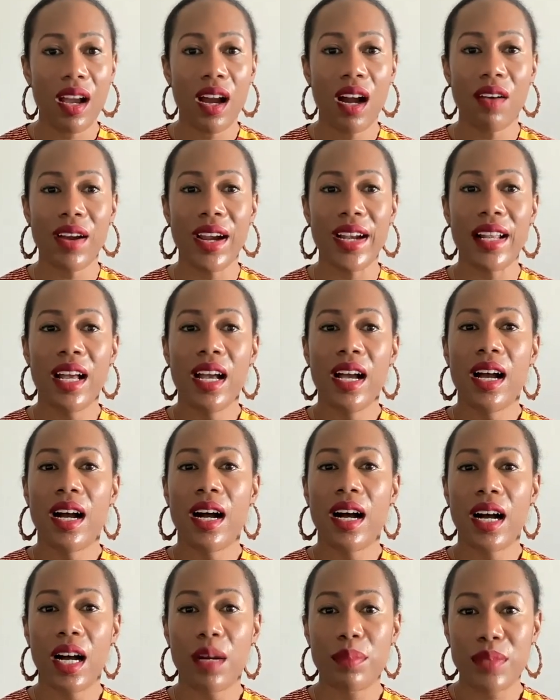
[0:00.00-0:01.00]
All right,
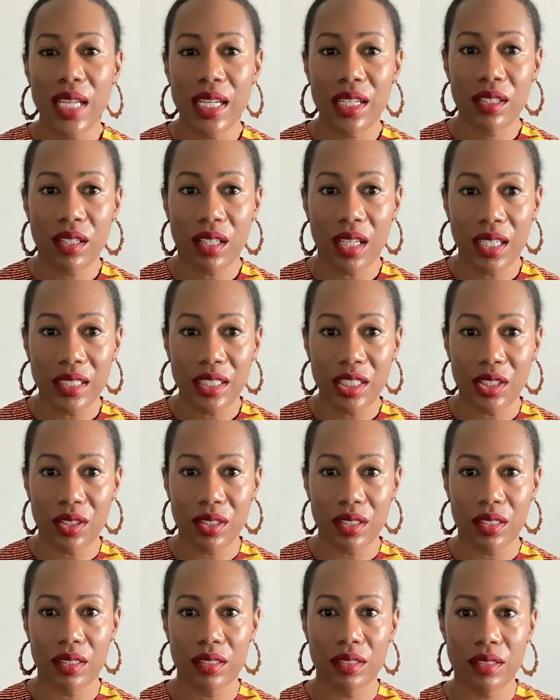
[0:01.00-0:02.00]
update your,
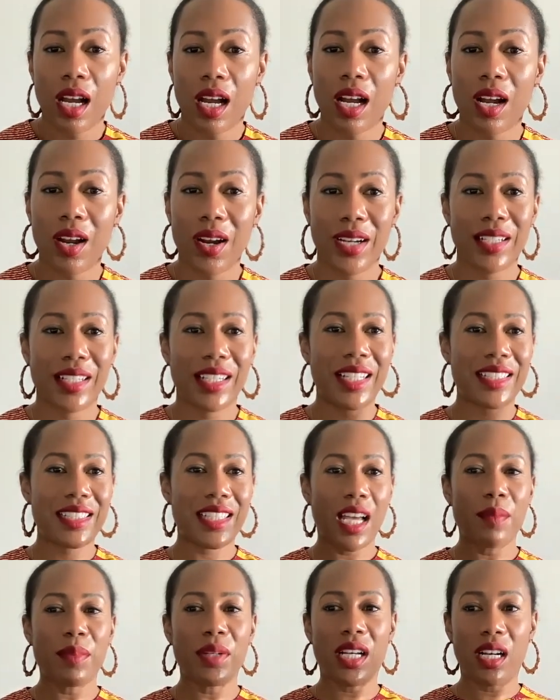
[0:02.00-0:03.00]
your it's
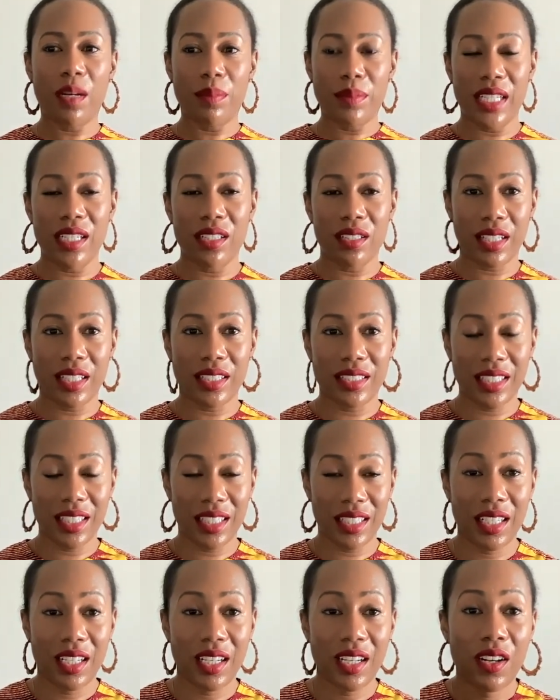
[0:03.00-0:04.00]
time to update your LinkedIn.
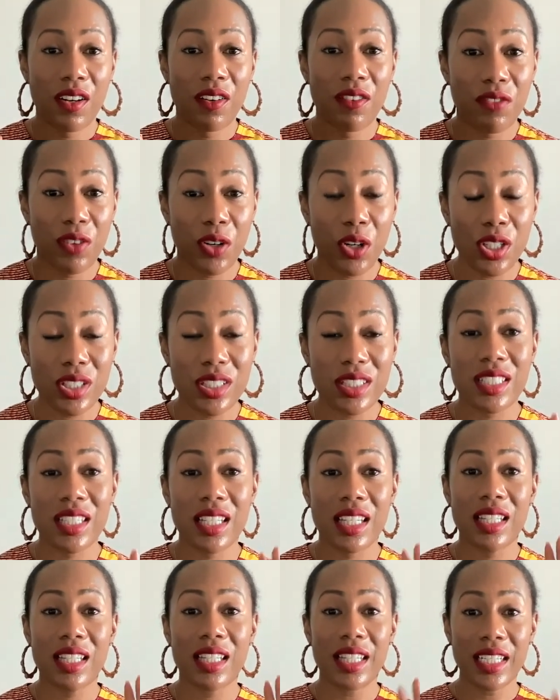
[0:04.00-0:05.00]
First,
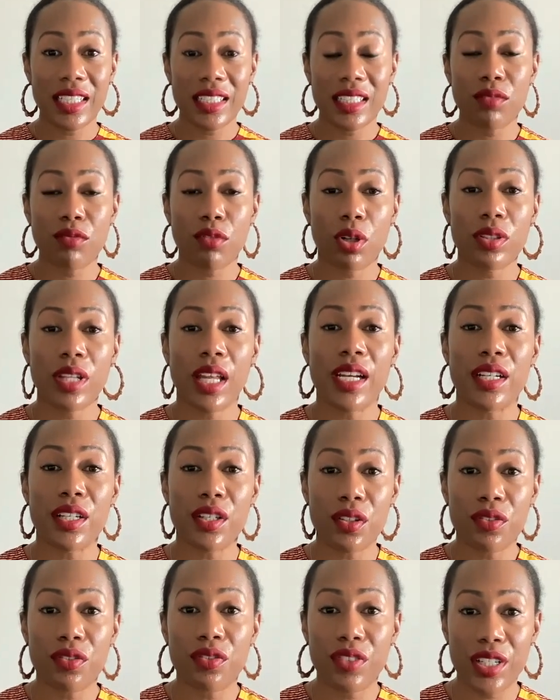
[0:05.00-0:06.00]
LinkedIn rolled out a
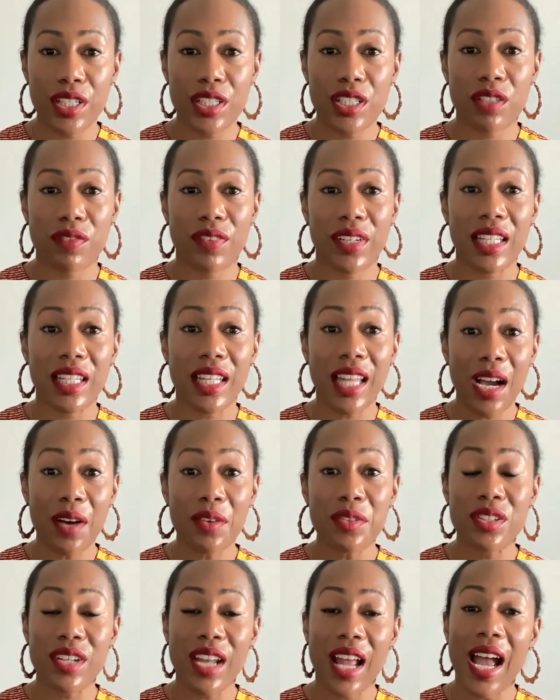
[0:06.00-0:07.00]
new feature that
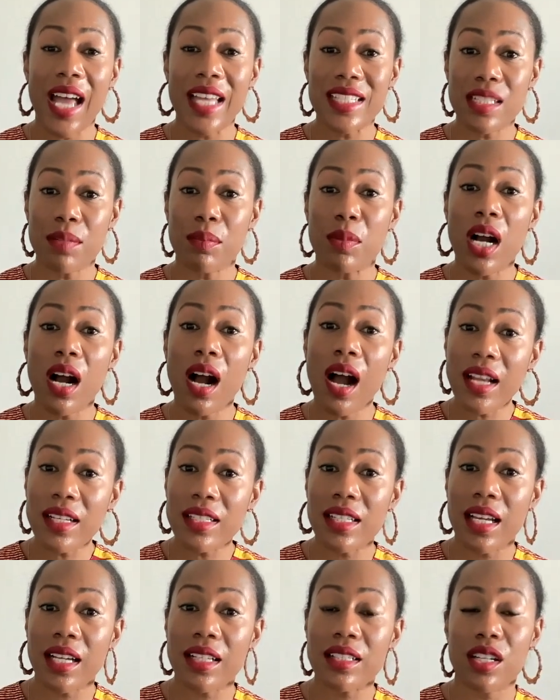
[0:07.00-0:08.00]
allows you to add some
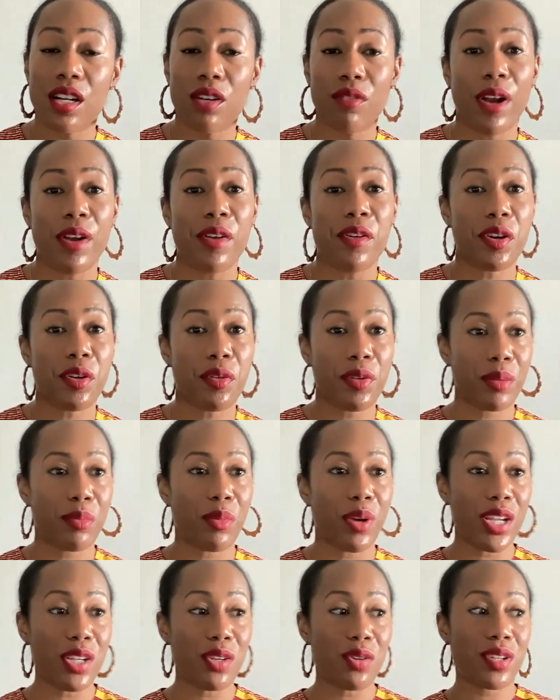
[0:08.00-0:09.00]
context around your career
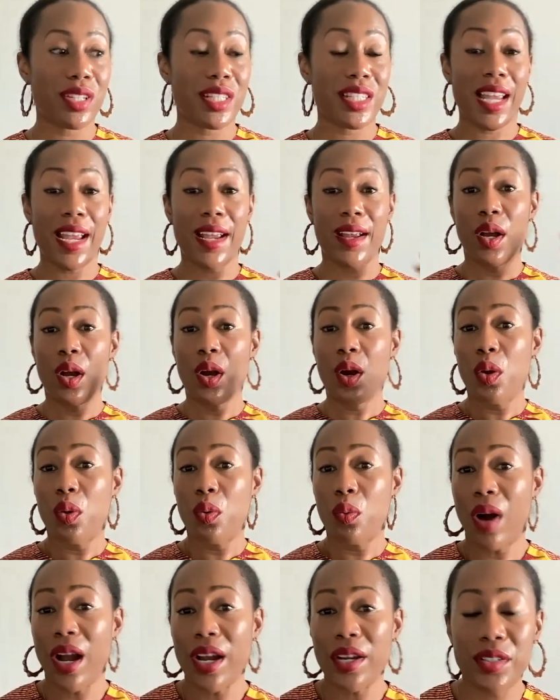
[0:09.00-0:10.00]
break. You can say
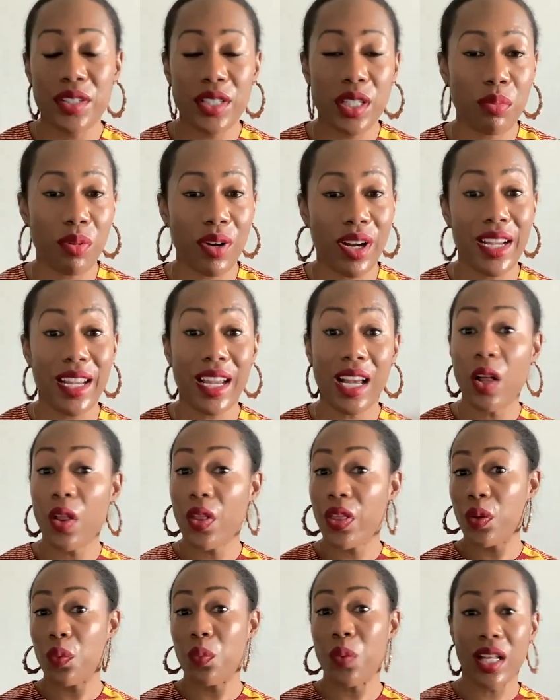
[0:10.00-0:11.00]
why you take a break.
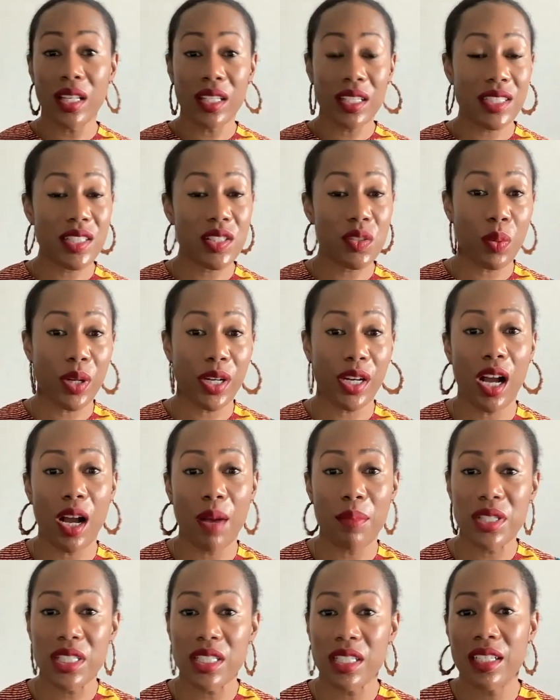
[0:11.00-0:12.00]
Health and wellness is one
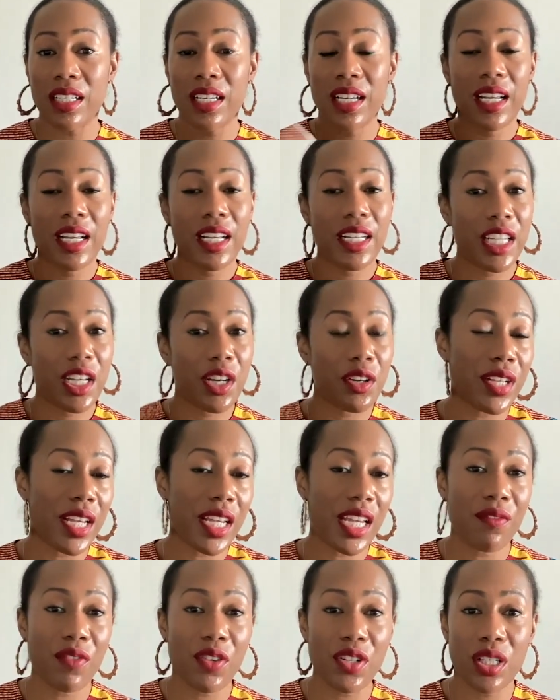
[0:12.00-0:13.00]
option,
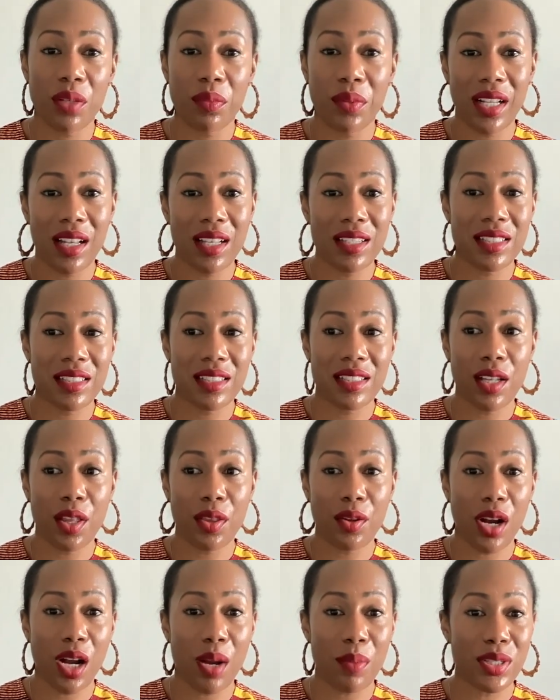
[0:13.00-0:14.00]
caretaking for someone else is
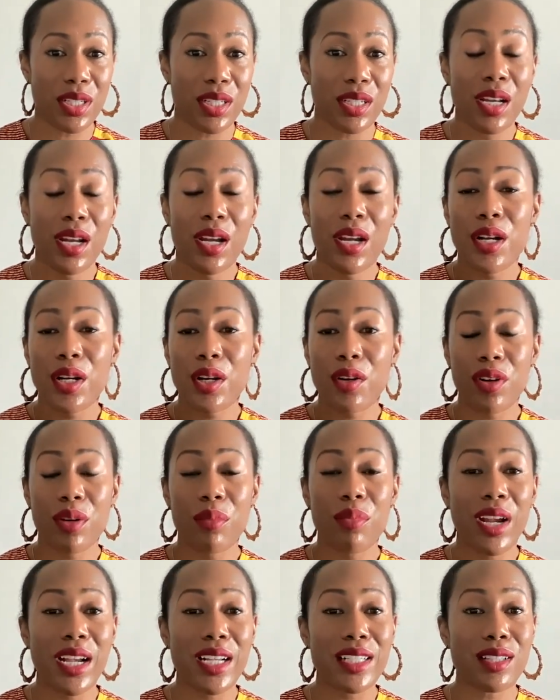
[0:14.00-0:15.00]
another option. Career
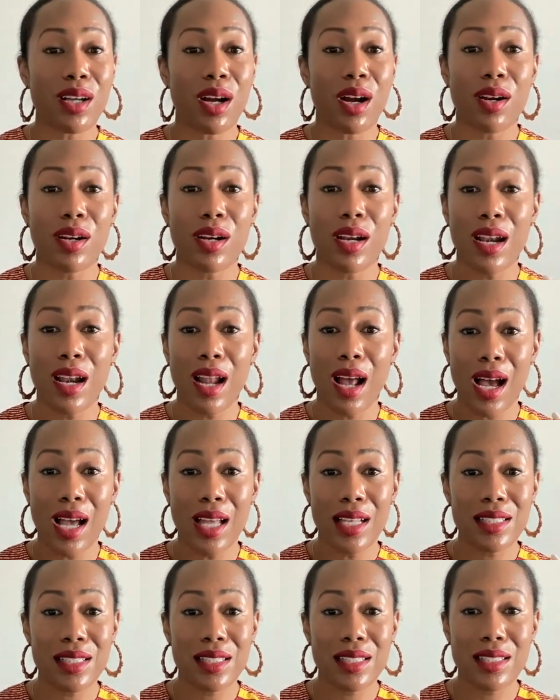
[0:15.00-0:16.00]
breaks are
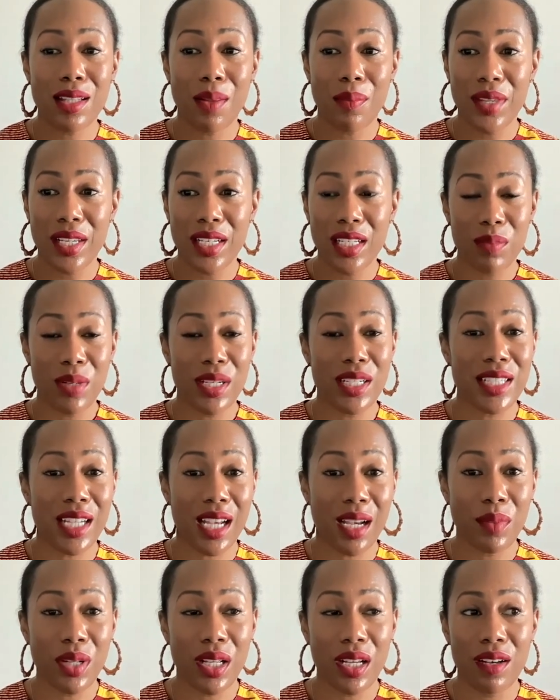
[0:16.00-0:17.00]
not something to be
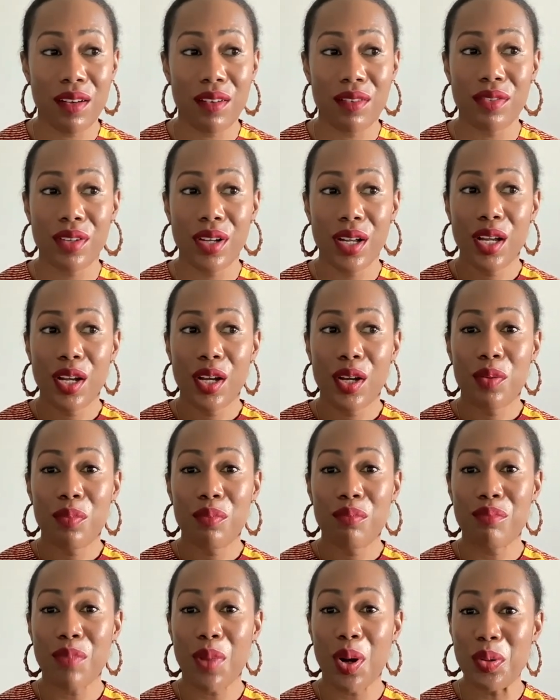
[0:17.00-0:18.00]
ashamed of
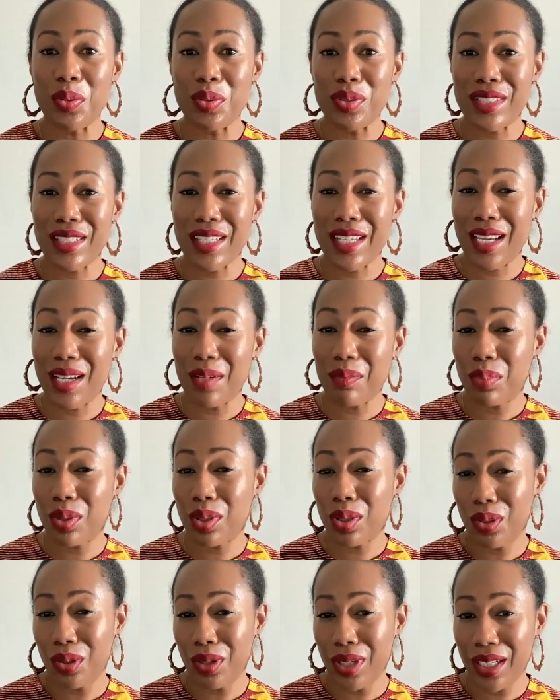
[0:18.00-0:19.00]
most
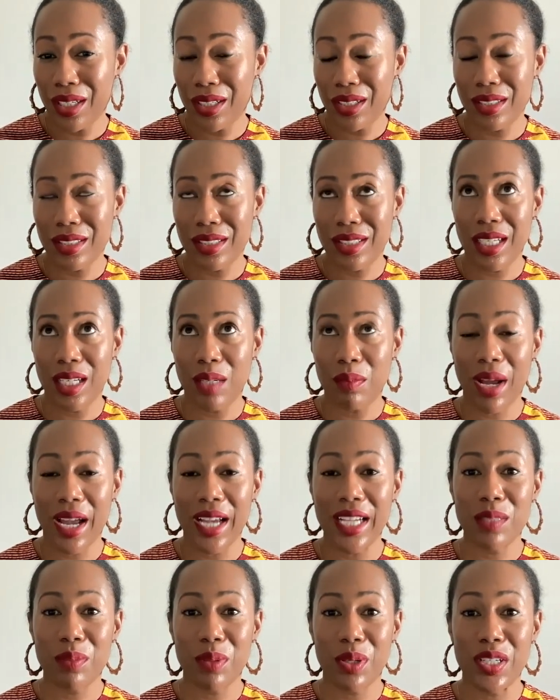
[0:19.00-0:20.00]
employers, in my
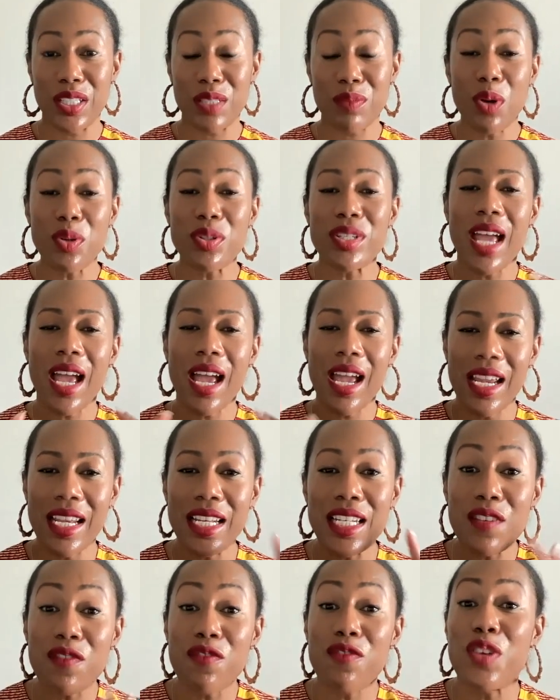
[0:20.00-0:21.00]
experience, most
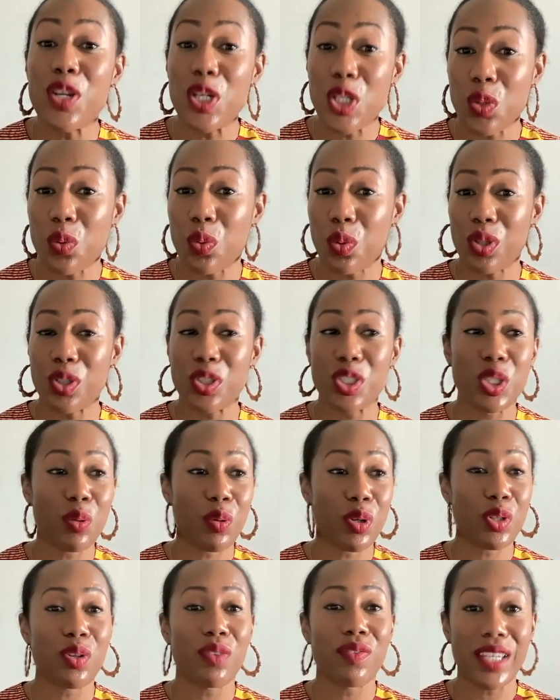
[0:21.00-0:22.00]
individuals who
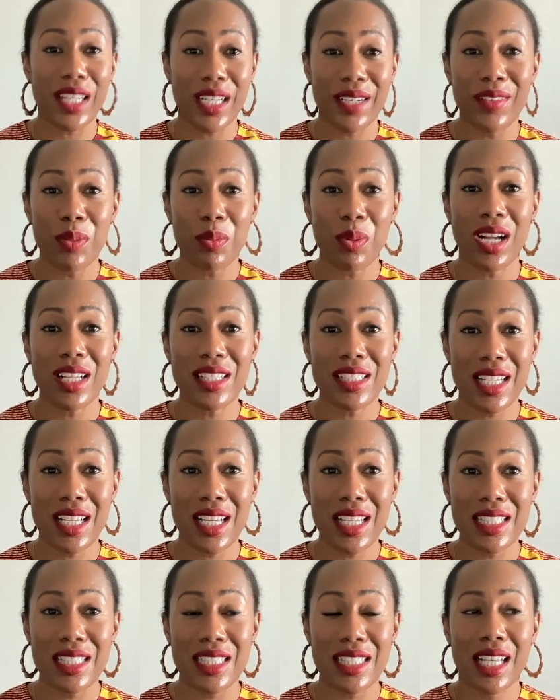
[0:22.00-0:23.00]
are doing the interview
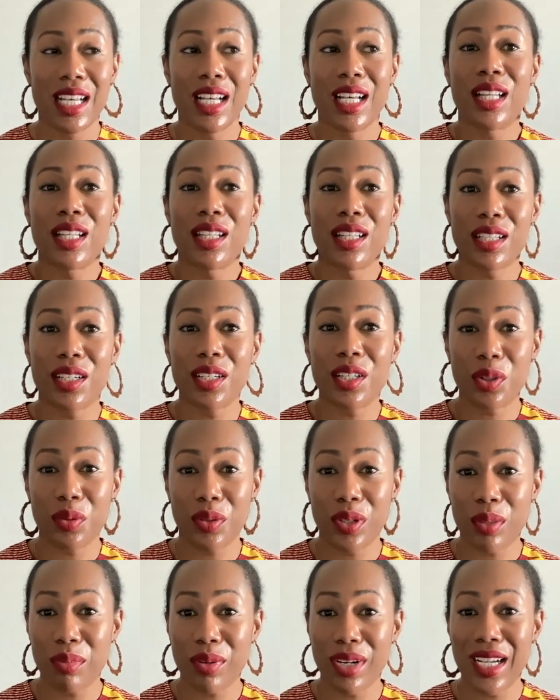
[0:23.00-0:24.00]
process look at
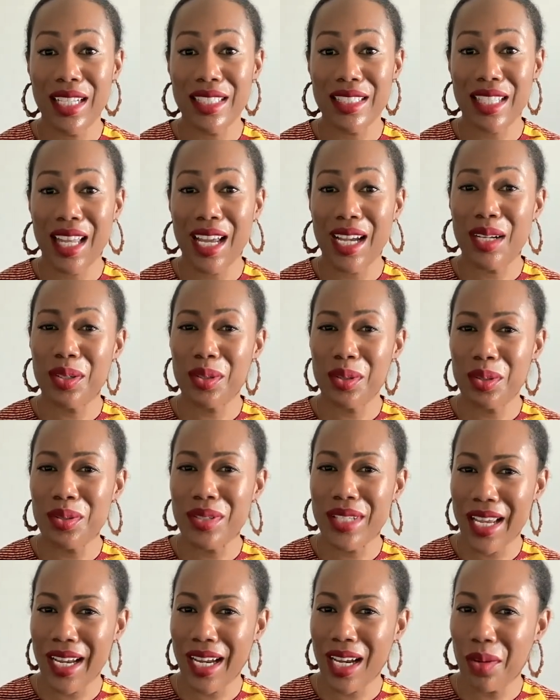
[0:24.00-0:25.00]
career breaks like, ooh,
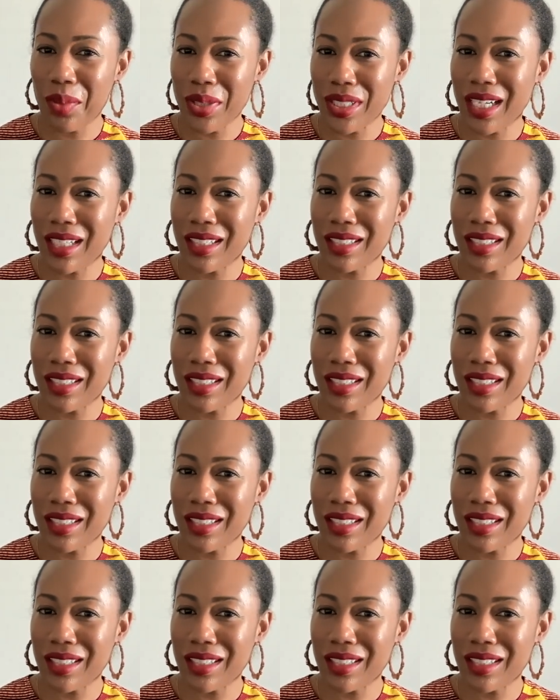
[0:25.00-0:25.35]
dang, I wish I